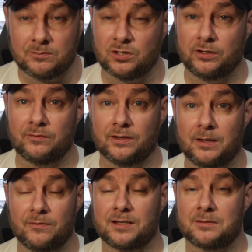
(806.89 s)
I'm sorry if
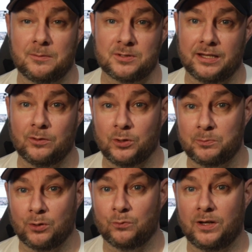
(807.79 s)
I keep saying the
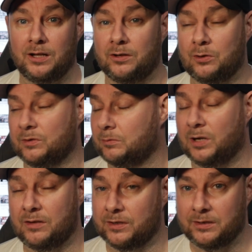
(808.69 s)
word profile over
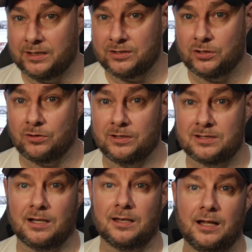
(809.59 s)
whatever it is you call
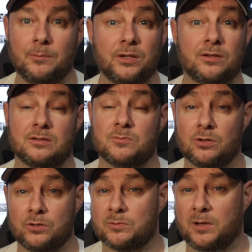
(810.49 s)
his stat line, because I'm
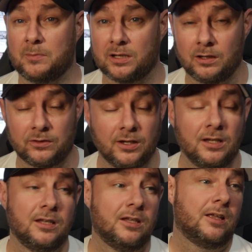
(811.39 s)
so used to playing Middle Earth.
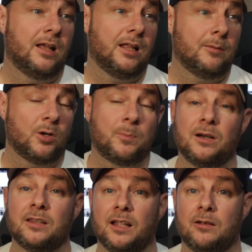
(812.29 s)
But
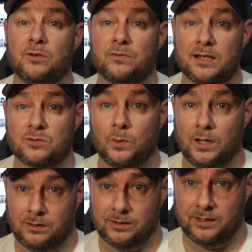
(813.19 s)
apparently that reflects
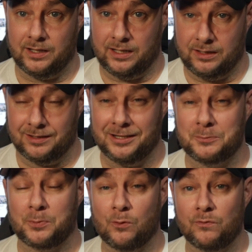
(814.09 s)
well in
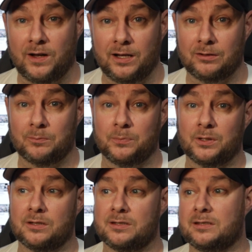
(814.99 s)
his profile,
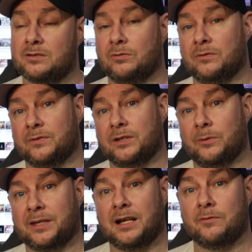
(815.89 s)
because he's sort of, you
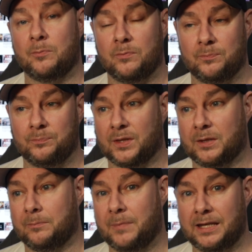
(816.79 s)
know, he can have a
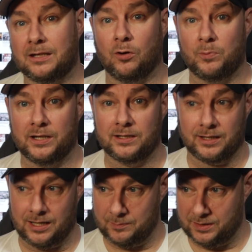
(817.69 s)
make or break a
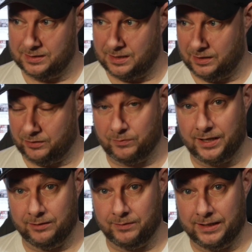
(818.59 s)
game. He's either
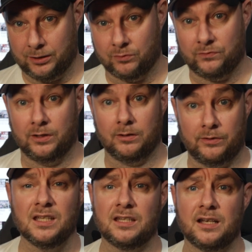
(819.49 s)
really good for you,
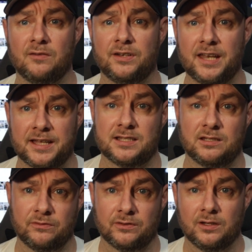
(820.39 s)
or he can have a
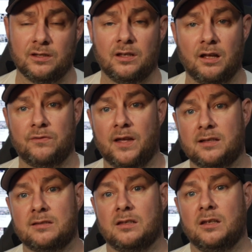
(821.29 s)
negative
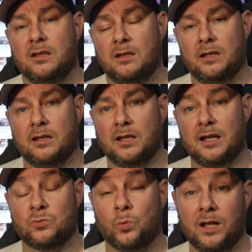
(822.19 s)
effect
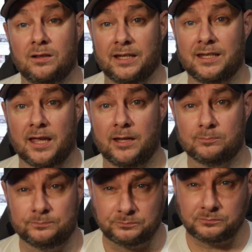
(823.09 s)
as well in
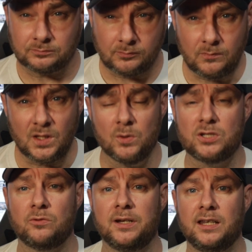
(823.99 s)
game,
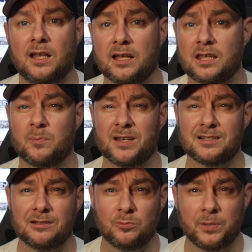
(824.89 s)
which I really like. It
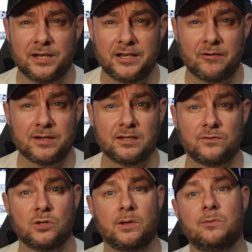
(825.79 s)
brings a little bit of
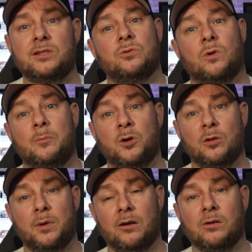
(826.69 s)
narrative to it, which is what I'm
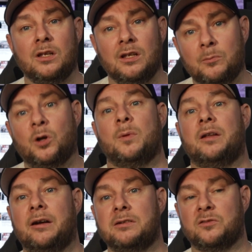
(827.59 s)
all about. I'm all
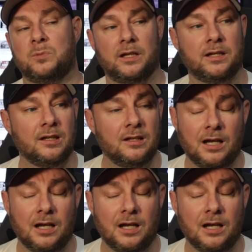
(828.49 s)
about narrative play.